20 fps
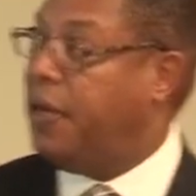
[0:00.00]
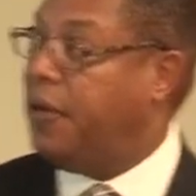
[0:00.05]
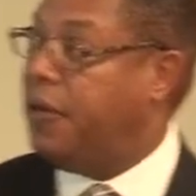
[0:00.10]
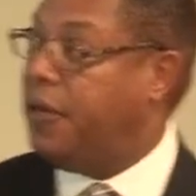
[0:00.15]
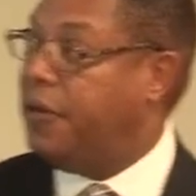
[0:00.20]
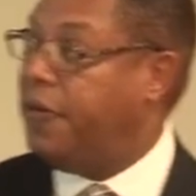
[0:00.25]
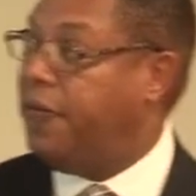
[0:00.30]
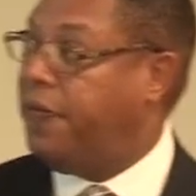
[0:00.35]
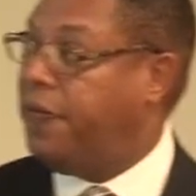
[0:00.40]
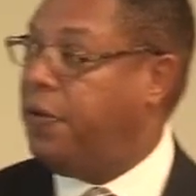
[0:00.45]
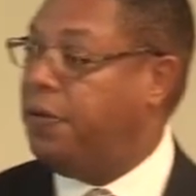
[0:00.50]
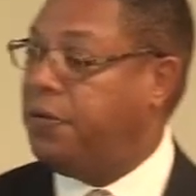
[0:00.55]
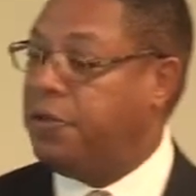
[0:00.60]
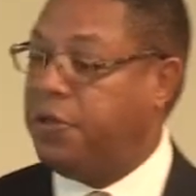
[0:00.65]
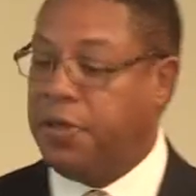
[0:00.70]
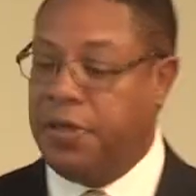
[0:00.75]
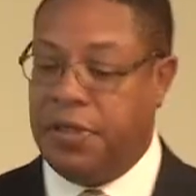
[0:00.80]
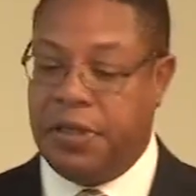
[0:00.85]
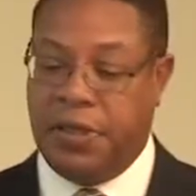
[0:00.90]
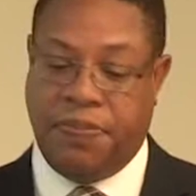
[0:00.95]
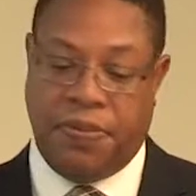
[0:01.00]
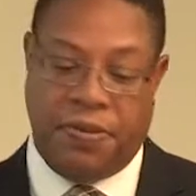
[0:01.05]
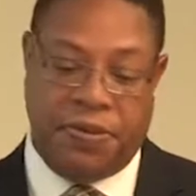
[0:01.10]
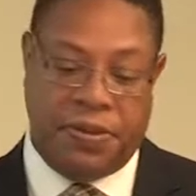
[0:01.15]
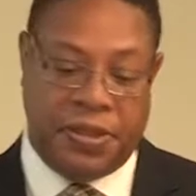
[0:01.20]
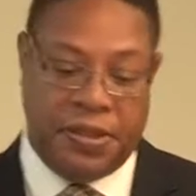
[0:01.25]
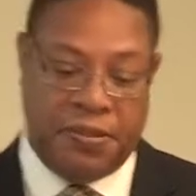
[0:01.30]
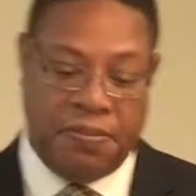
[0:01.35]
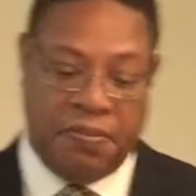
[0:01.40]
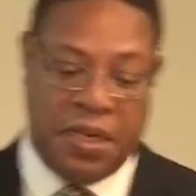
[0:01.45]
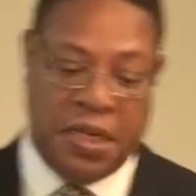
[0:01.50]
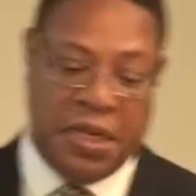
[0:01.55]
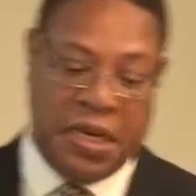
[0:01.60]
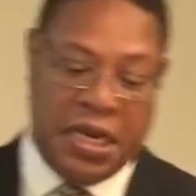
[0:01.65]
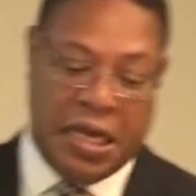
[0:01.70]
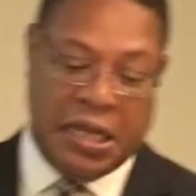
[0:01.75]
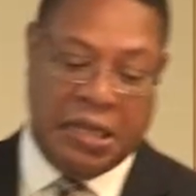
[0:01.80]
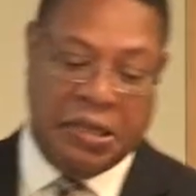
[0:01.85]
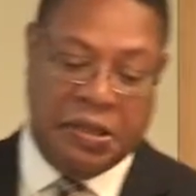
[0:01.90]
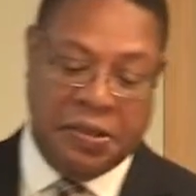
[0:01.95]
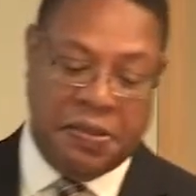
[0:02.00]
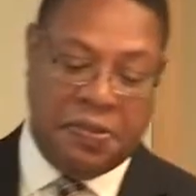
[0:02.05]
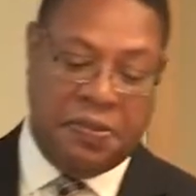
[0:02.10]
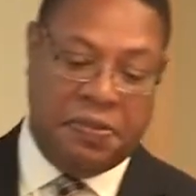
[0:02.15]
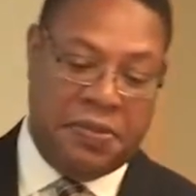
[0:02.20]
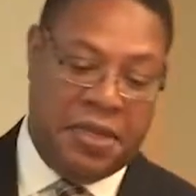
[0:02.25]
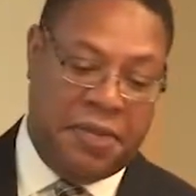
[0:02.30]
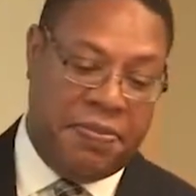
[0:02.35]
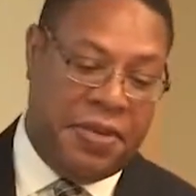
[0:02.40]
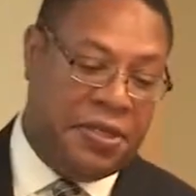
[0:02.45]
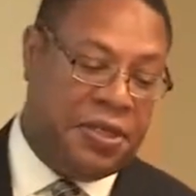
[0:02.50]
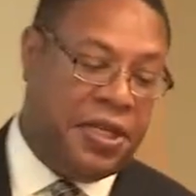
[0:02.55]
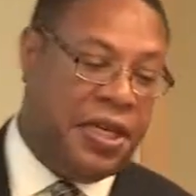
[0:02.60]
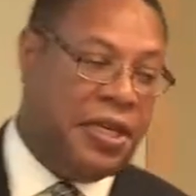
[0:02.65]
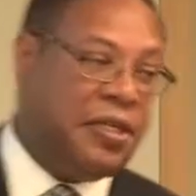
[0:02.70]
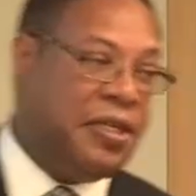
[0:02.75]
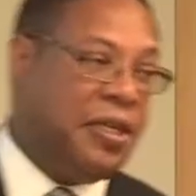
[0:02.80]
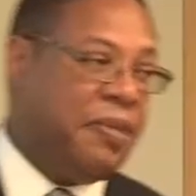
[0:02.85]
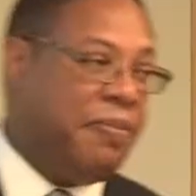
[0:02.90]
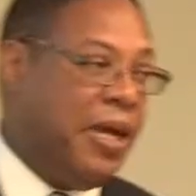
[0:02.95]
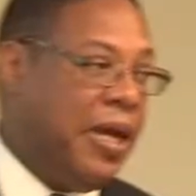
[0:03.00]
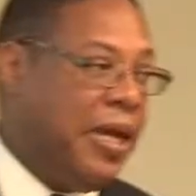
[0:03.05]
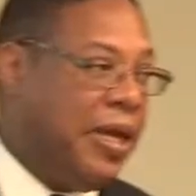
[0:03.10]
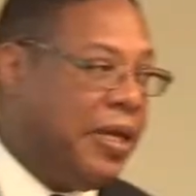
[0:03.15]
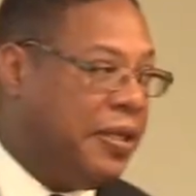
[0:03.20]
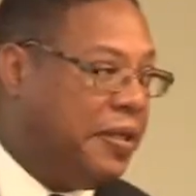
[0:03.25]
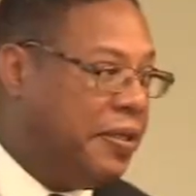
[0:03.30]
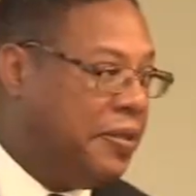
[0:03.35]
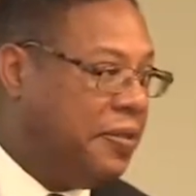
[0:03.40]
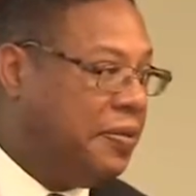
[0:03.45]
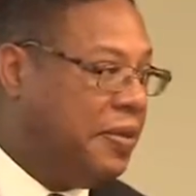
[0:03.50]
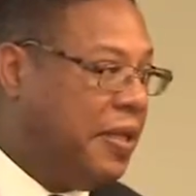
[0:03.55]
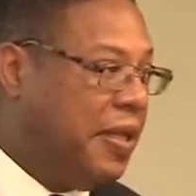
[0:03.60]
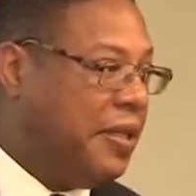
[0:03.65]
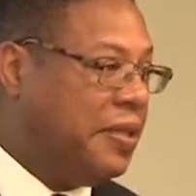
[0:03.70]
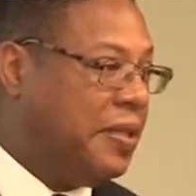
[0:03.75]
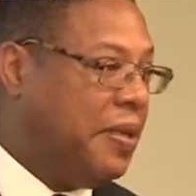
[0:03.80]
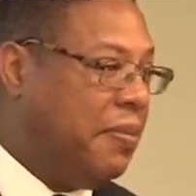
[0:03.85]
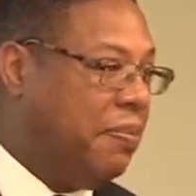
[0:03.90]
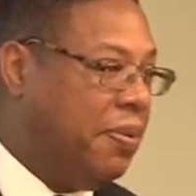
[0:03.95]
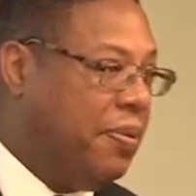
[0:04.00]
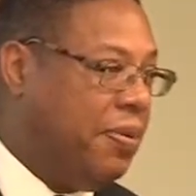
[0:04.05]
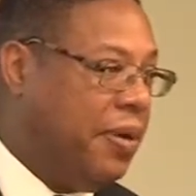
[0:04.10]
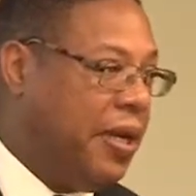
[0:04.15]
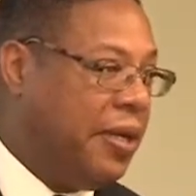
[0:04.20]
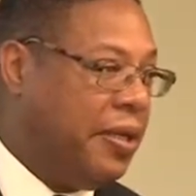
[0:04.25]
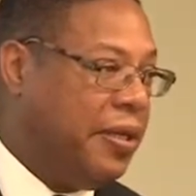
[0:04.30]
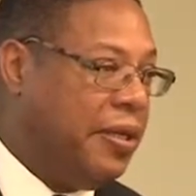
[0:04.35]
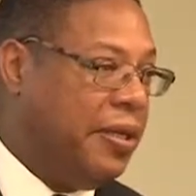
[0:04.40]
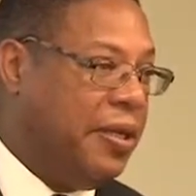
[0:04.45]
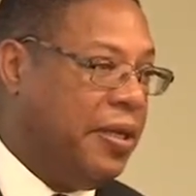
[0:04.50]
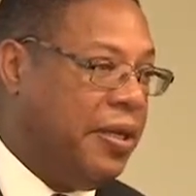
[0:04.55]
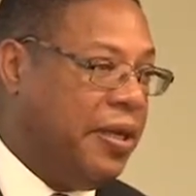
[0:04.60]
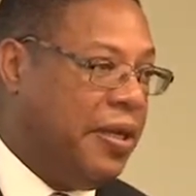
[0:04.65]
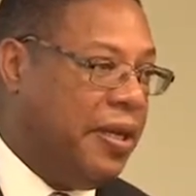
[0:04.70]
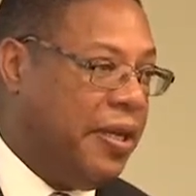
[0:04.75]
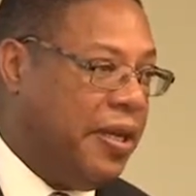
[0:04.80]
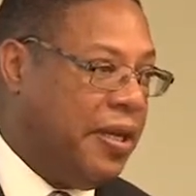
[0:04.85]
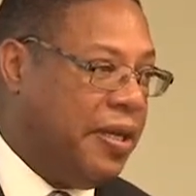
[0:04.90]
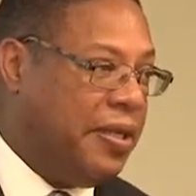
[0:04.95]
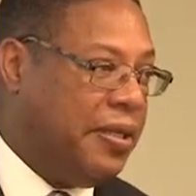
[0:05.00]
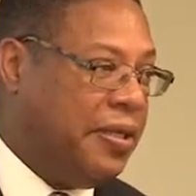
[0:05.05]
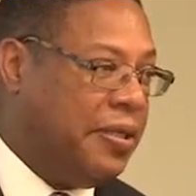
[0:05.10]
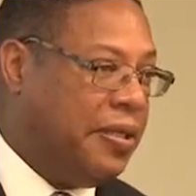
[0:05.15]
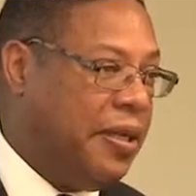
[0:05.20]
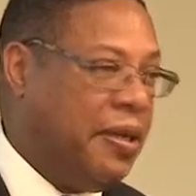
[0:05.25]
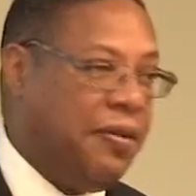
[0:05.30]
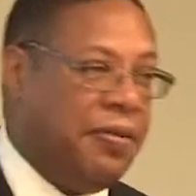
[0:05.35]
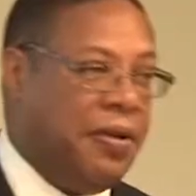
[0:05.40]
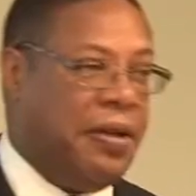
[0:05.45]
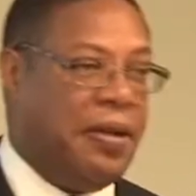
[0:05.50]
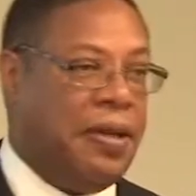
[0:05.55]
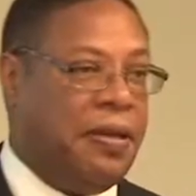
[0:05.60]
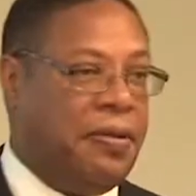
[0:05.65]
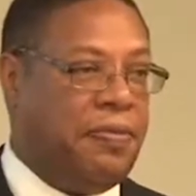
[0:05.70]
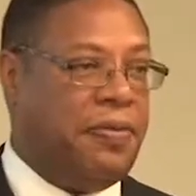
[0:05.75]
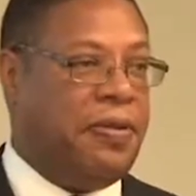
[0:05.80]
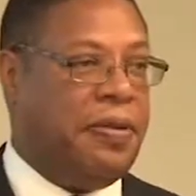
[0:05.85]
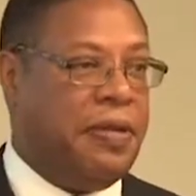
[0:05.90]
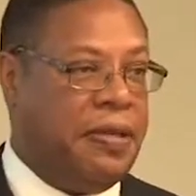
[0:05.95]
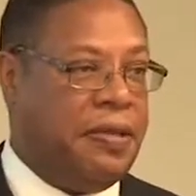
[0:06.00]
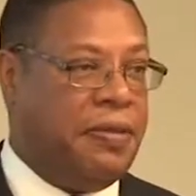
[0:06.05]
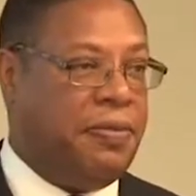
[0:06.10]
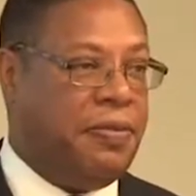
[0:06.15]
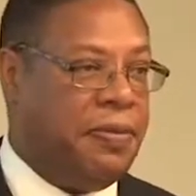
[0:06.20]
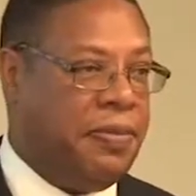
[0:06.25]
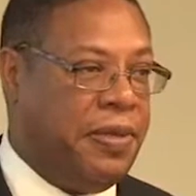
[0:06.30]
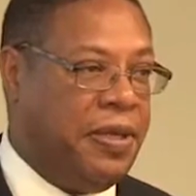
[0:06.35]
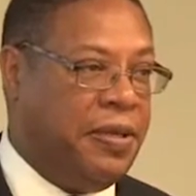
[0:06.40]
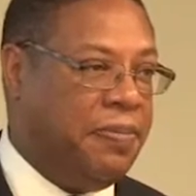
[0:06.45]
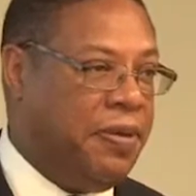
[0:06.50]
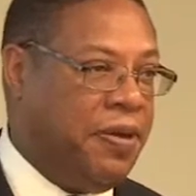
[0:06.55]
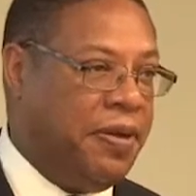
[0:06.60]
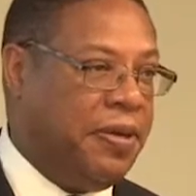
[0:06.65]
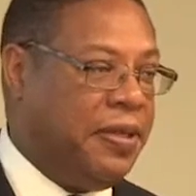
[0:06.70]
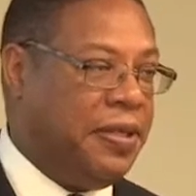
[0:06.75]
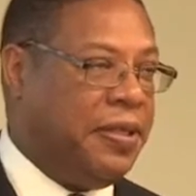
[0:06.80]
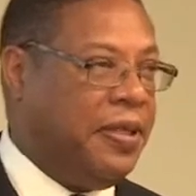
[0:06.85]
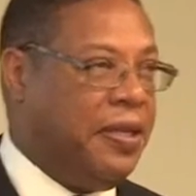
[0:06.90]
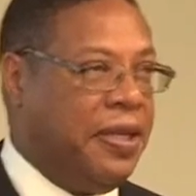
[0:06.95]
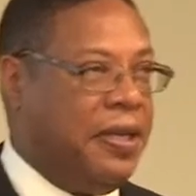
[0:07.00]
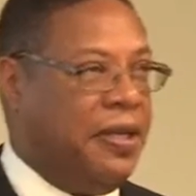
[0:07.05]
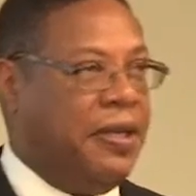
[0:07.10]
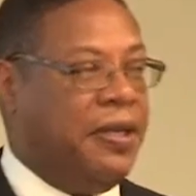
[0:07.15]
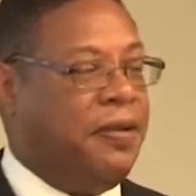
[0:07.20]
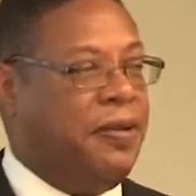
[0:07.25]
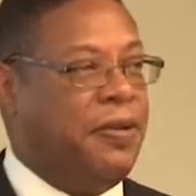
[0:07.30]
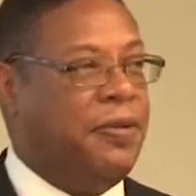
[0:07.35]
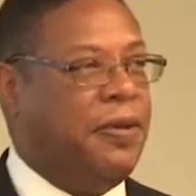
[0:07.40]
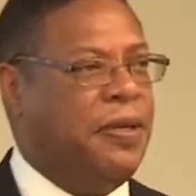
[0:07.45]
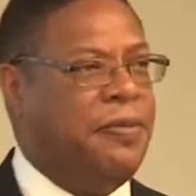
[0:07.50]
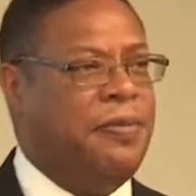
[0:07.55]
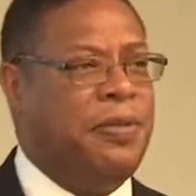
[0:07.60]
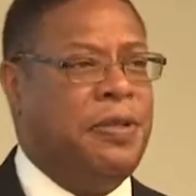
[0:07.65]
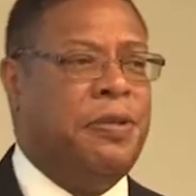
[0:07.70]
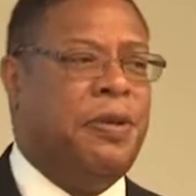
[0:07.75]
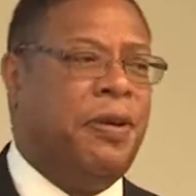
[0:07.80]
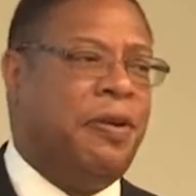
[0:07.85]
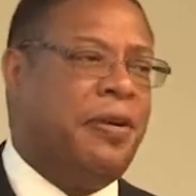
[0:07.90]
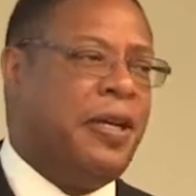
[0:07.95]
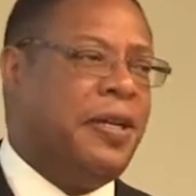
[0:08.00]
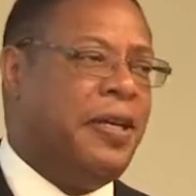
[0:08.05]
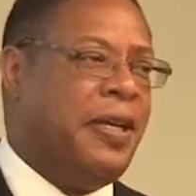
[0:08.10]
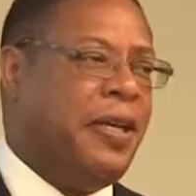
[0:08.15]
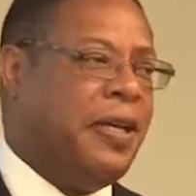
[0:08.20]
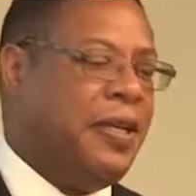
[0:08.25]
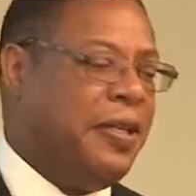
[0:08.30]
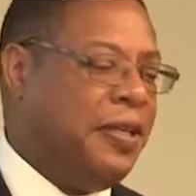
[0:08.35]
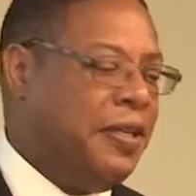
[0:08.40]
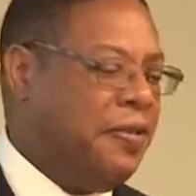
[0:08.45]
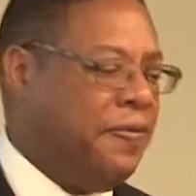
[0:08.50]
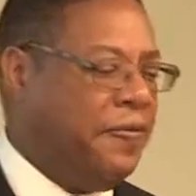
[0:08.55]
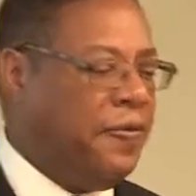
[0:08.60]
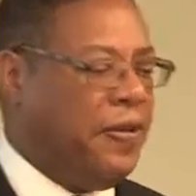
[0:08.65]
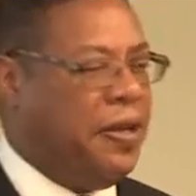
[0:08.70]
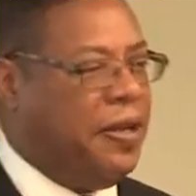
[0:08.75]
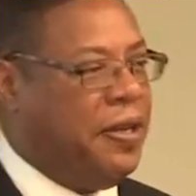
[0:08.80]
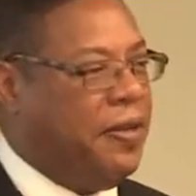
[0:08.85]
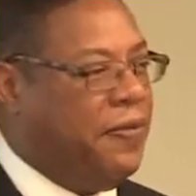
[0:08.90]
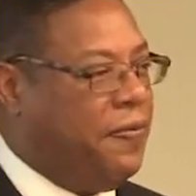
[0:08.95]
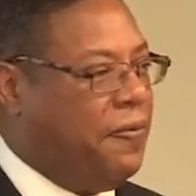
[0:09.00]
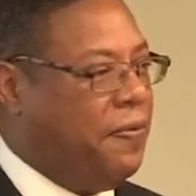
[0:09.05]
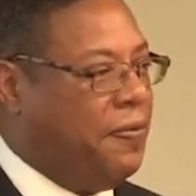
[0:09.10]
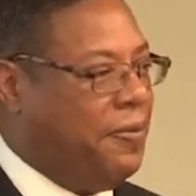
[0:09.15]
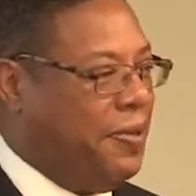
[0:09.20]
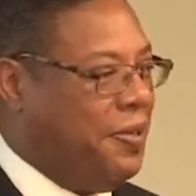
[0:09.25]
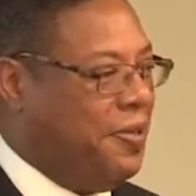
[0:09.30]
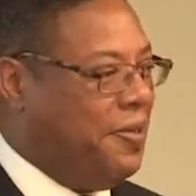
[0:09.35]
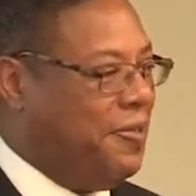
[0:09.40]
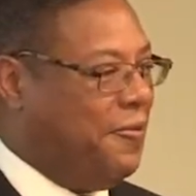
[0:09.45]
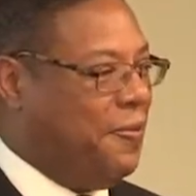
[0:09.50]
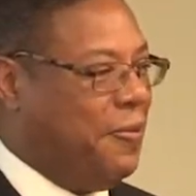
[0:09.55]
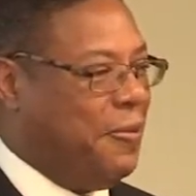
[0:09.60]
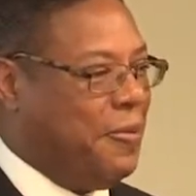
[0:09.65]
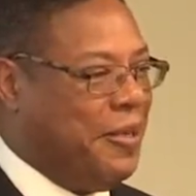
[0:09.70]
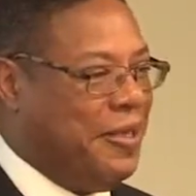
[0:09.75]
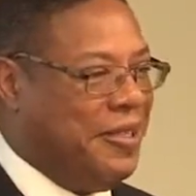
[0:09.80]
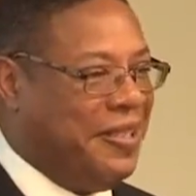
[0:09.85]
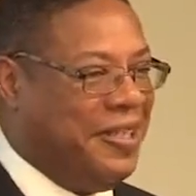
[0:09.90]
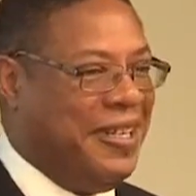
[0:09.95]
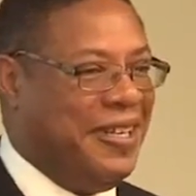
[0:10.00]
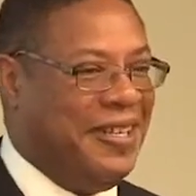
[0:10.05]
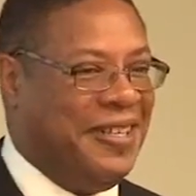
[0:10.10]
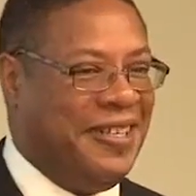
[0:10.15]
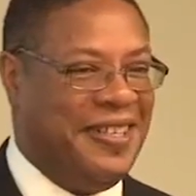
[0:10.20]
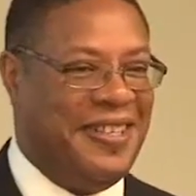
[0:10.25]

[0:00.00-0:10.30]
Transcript: in the future, because the person they may change their mind at some point and say, well, I don't want to be part of the study, but you already did it, and you find informed consent.